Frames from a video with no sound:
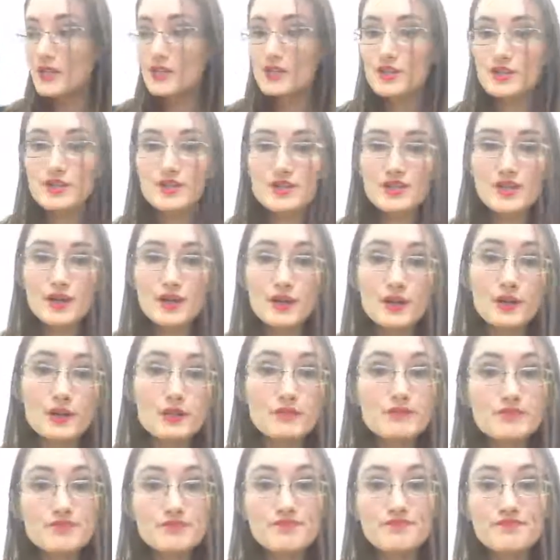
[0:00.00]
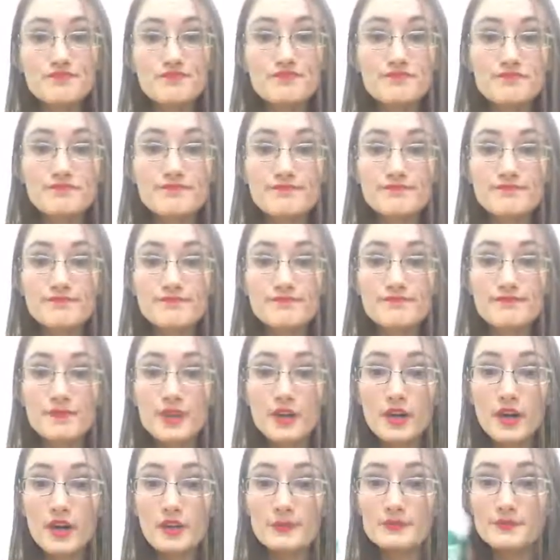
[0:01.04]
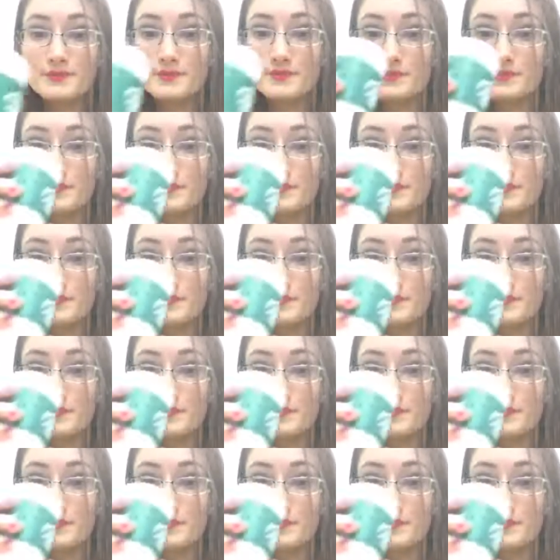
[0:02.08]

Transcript: So, there you go.